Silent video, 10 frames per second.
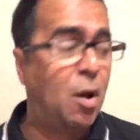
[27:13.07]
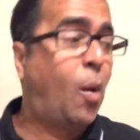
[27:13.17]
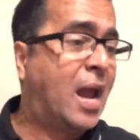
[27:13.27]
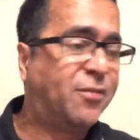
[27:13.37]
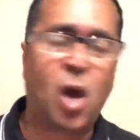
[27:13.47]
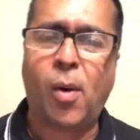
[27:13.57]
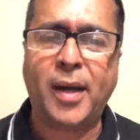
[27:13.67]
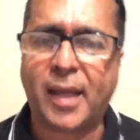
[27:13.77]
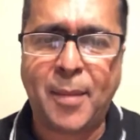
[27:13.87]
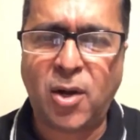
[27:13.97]
My wife don't
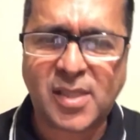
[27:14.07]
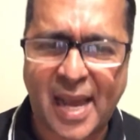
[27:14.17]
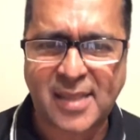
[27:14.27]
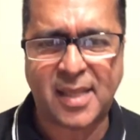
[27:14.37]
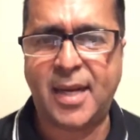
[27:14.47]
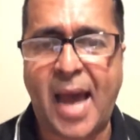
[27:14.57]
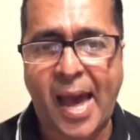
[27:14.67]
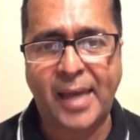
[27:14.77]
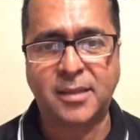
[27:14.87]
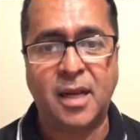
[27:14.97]
want to give me no sex in the
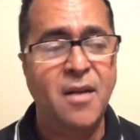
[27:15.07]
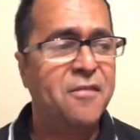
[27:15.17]
night.